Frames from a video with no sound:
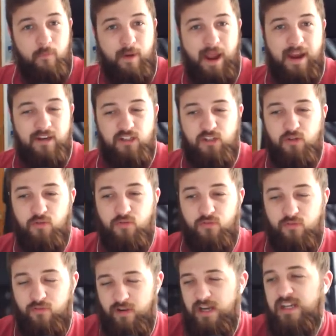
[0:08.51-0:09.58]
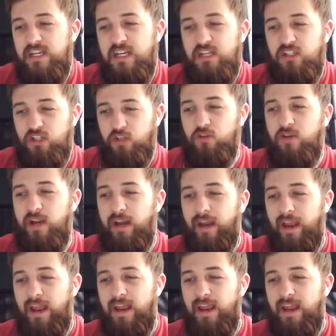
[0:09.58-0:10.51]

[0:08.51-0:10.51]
back to 3D Tuning.